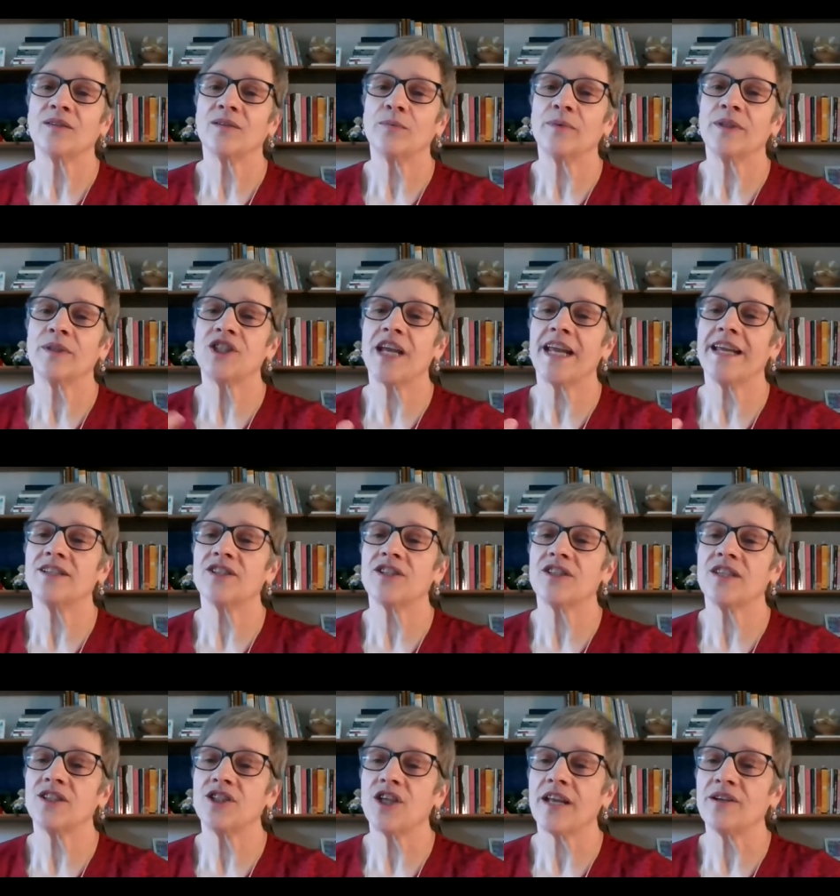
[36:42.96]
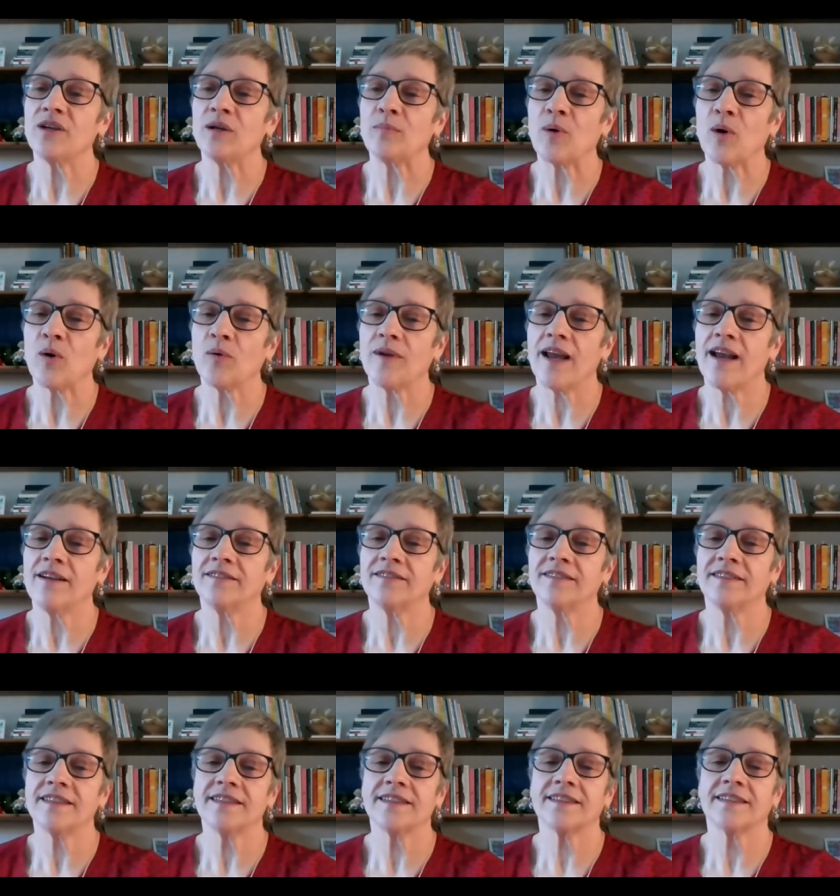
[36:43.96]
We changed the gender
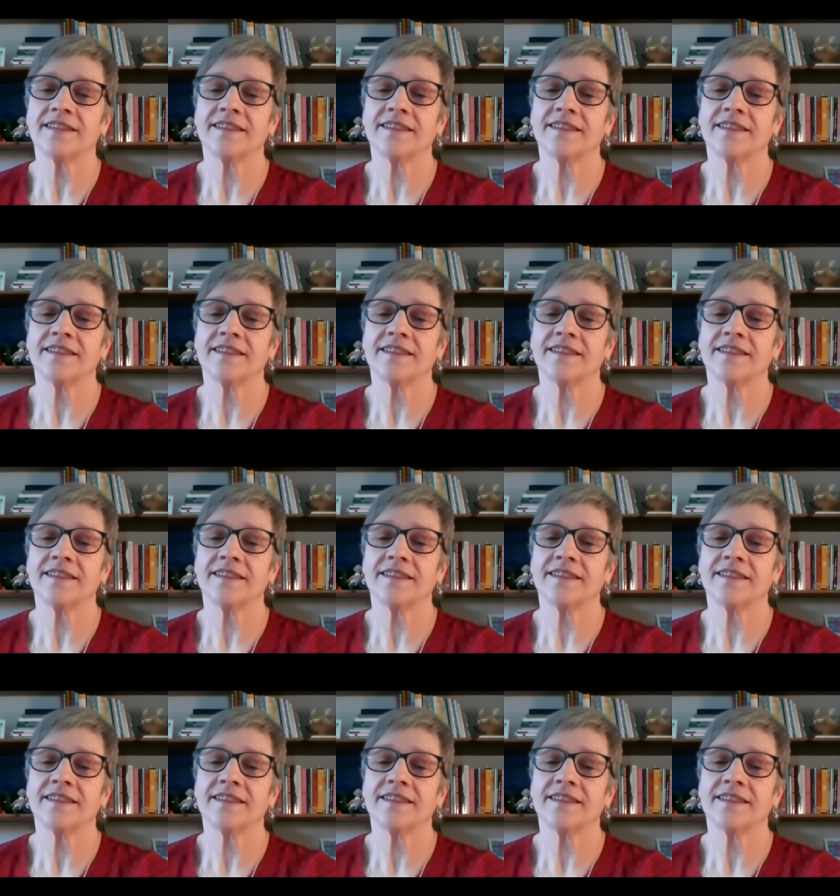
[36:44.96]
pronouns.